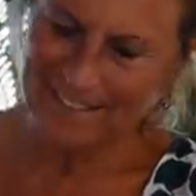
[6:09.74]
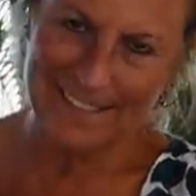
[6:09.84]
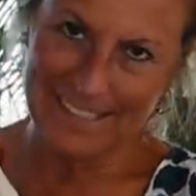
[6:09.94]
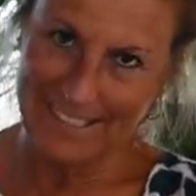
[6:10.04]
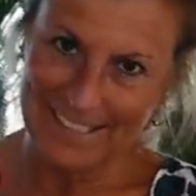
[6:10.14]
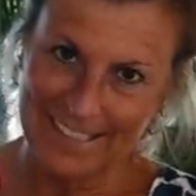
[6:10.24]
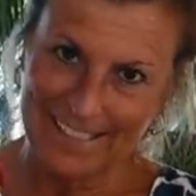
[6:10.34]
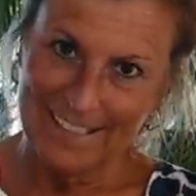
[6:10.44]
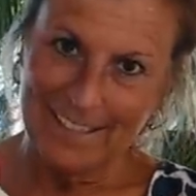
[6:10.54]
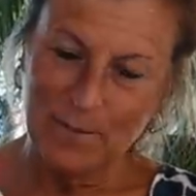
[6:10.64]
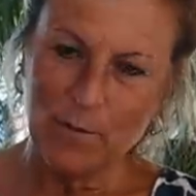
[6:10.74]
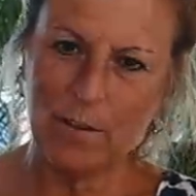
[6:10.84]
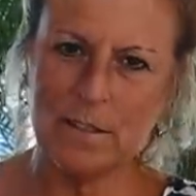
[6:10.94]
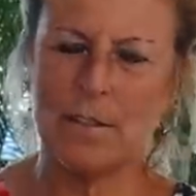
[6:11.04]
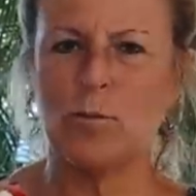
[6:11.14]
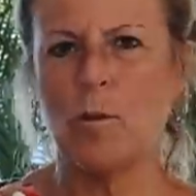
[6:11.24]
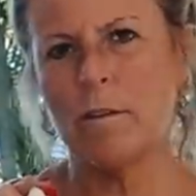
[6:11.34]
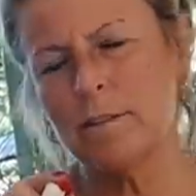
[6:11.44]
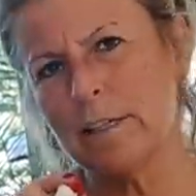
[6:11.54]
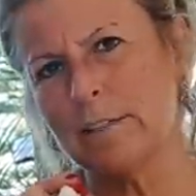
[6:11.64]
what is it? Well, it's the
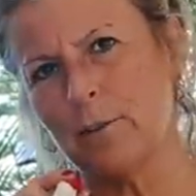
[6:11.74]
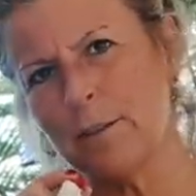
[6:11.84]
12 days of